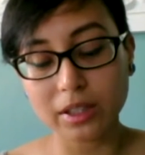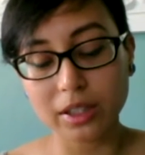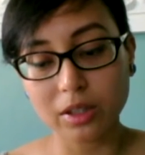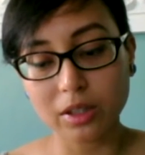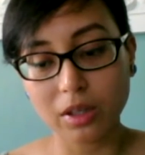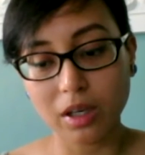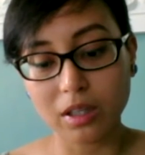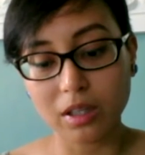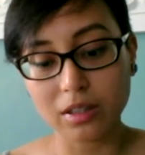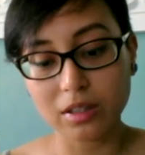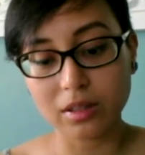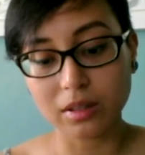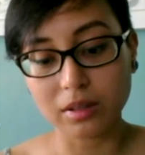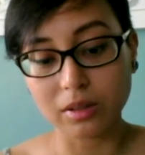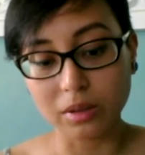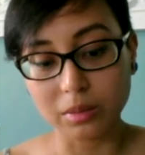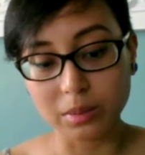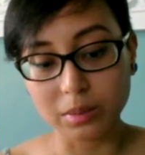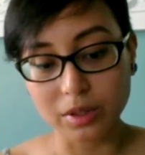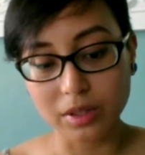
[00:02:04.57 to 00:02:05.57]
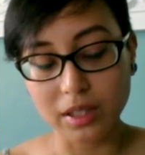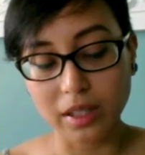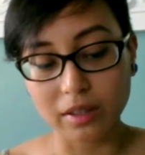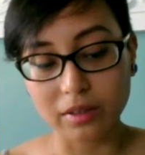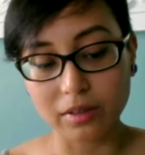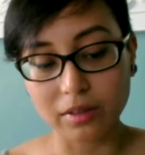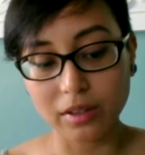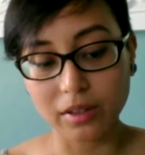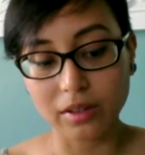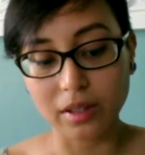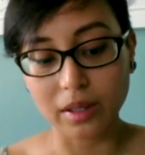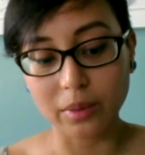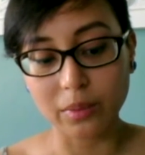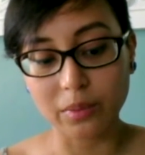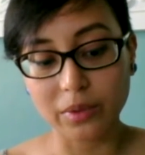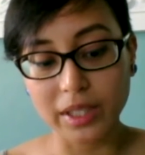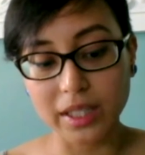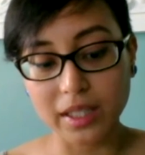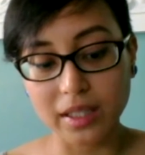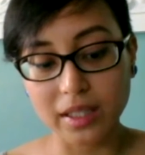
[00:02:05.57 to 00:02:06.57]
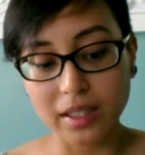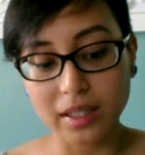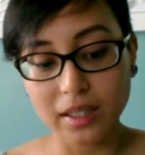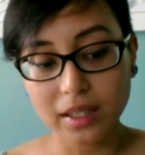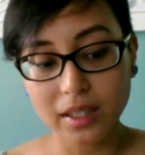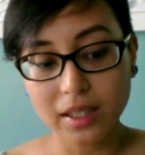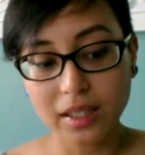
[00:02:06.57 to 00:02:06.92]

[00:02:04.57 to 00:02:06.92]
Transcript: across the Global South that we